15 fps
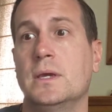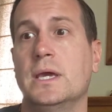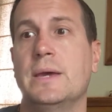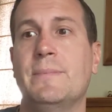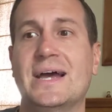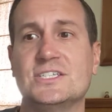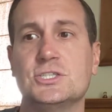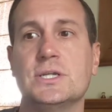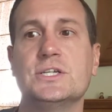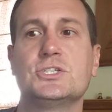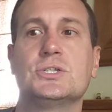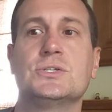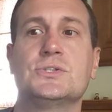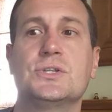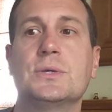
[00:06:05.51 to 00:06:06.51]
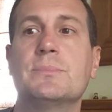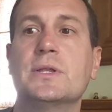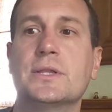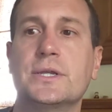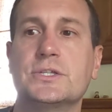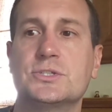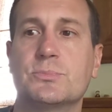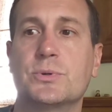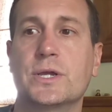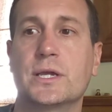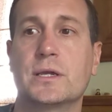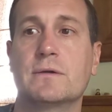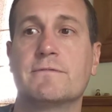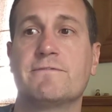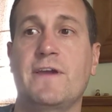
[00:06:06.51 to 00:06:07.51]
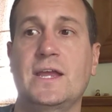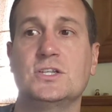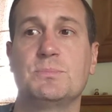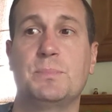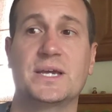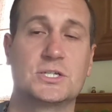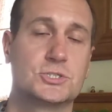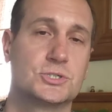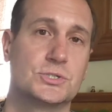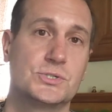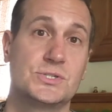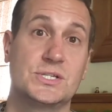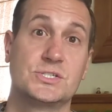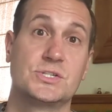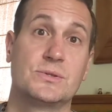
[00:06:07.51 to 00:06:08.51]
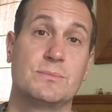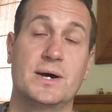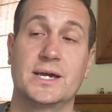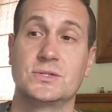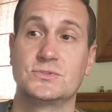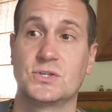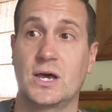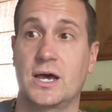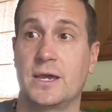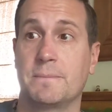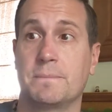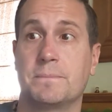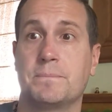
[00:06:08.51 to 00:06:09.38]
Imagination is the ability to bring faint pictures into the mind's eye.